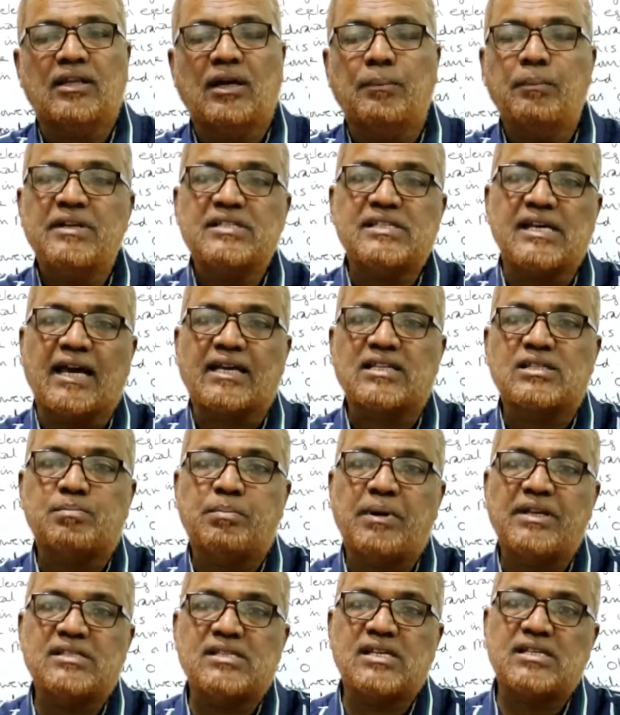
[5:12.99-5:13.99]
That means
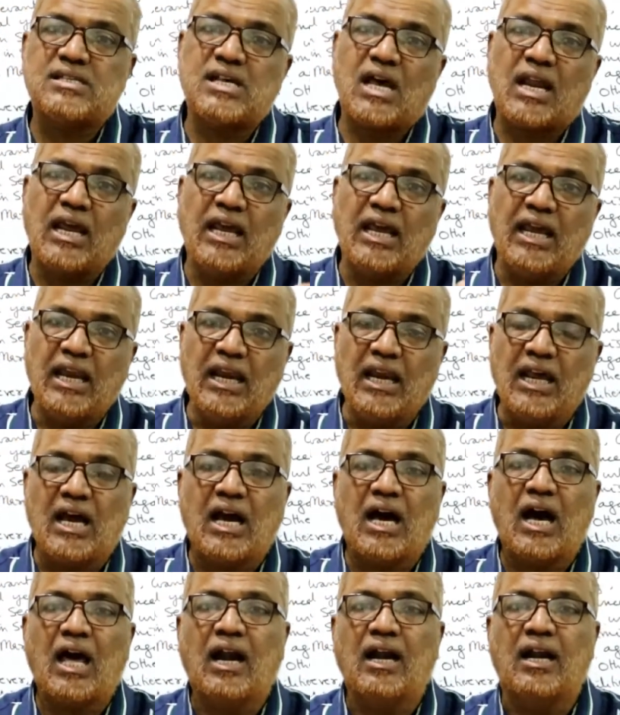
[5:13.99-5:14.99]
expenses are
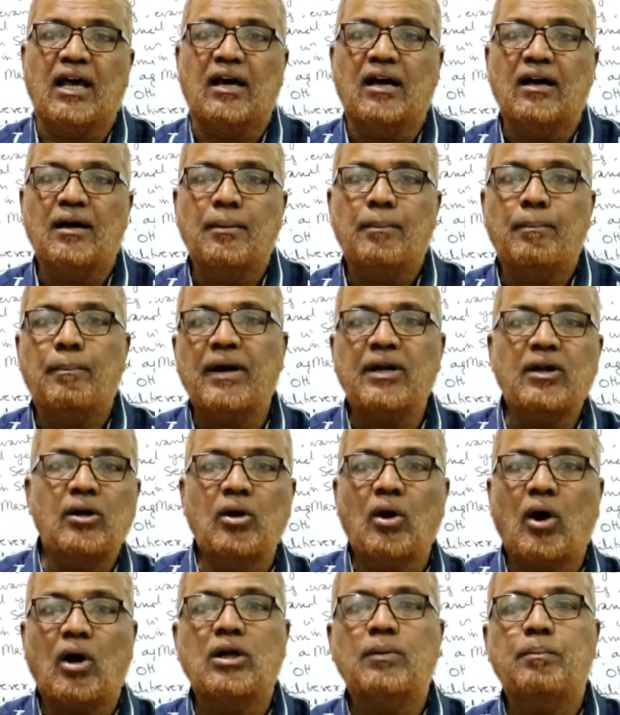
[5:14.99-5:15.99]
incurred but
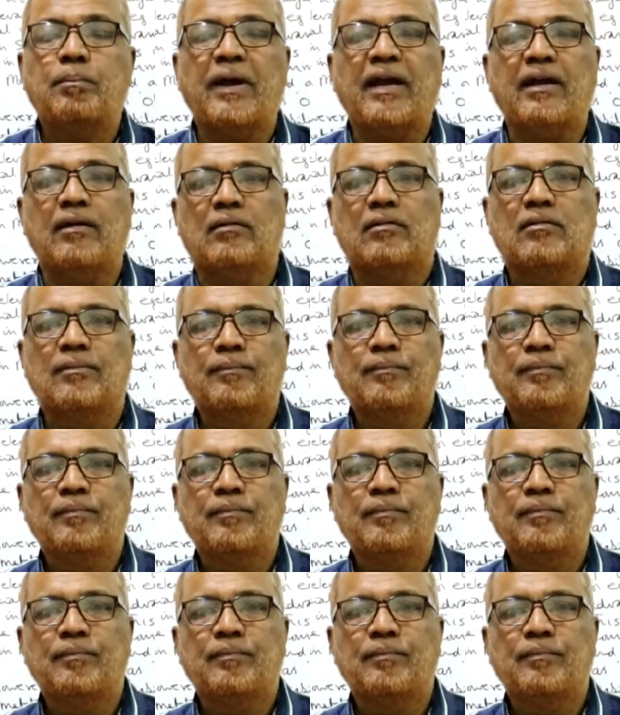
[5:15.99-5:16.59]
not paid.